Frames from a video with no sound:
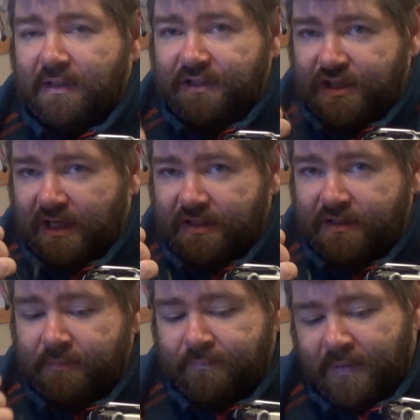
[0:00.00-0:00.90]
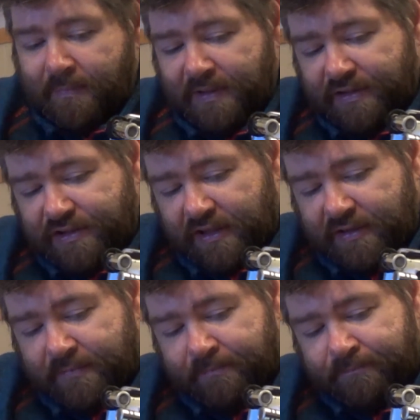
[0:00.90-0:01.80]
jack, a mini
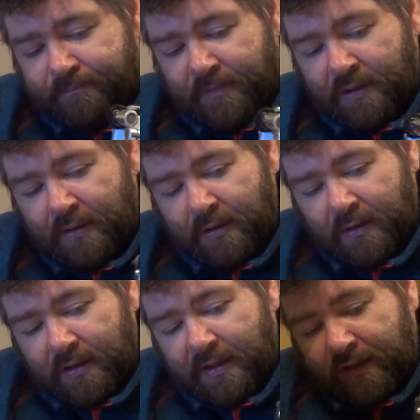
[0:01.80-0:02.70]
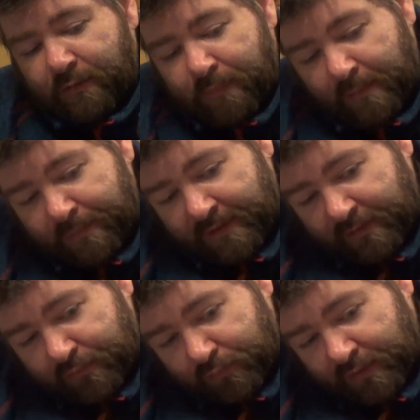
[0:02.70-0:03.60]
jack, and you pop it
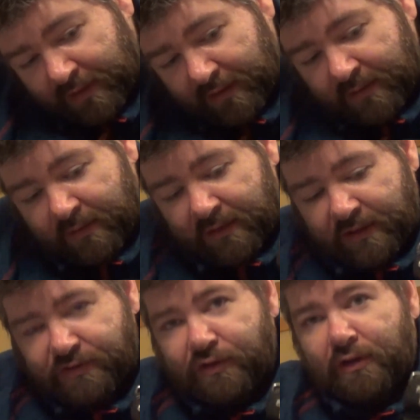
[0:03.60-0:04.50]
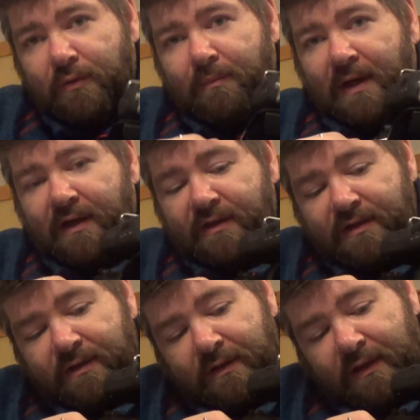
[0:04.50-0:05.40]
into the external mic